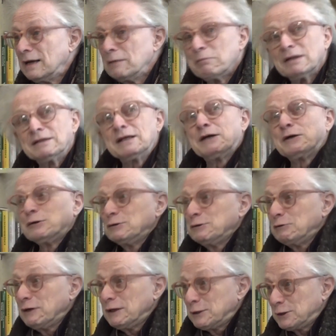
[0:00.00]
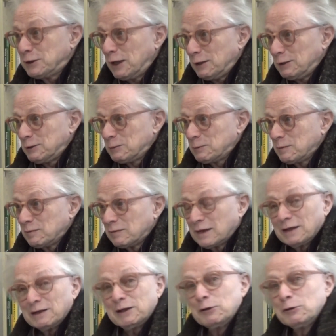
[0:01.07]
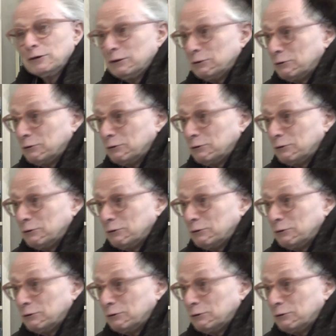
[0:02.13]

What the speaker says: But they couldn't reach that. They only